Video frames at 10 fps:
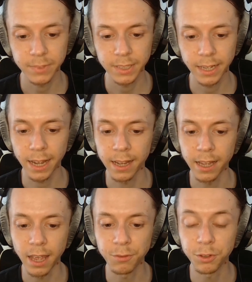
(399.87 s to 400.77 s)
yeah,
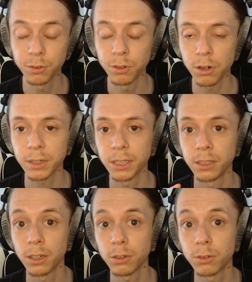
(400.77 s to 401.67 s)
if you already
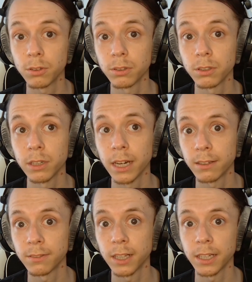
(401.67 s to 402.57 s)
know you
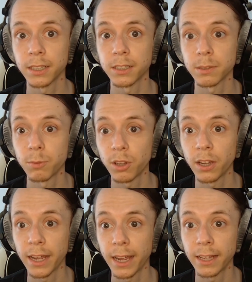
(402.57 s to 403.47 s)
have like a
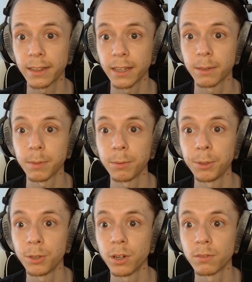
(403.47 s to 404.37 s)
smaller head, like maybe
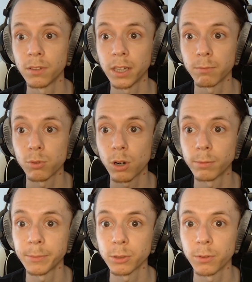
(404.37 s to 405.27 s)
you have like
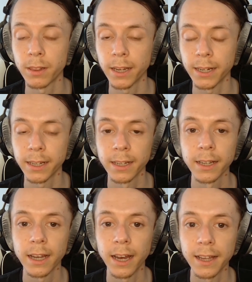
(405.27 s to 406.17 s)
problems with like
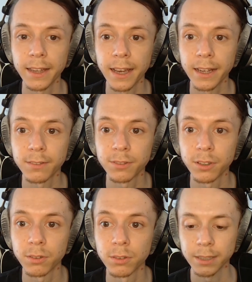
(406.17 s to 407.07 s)
other
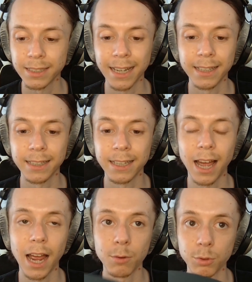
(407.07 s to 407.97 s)
headphones, then
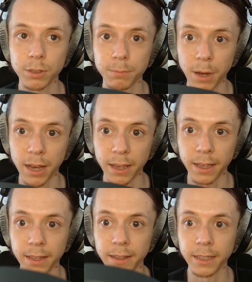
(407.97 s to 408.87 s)
I wouldn't
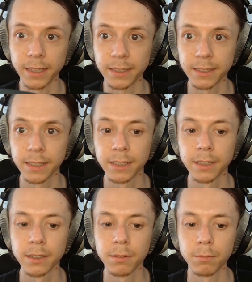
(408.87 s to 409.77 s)
buy these.
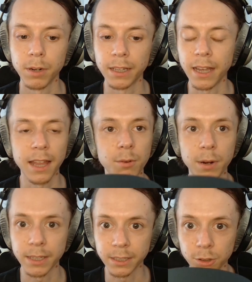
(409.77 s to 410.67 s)
But
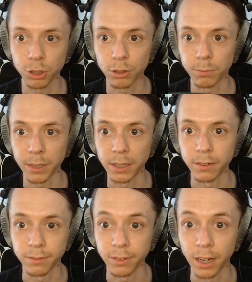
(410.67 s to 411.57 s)
otherwise, you should be
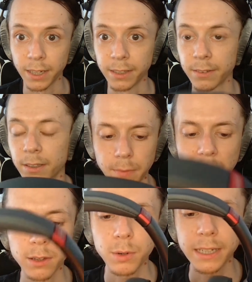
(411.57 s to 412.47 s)
fine.
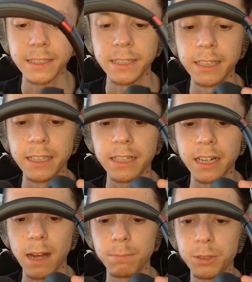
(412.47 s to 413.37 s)
Otherwise, the ear
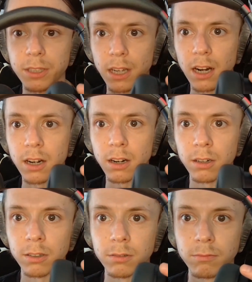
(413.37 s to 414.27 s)
cups are,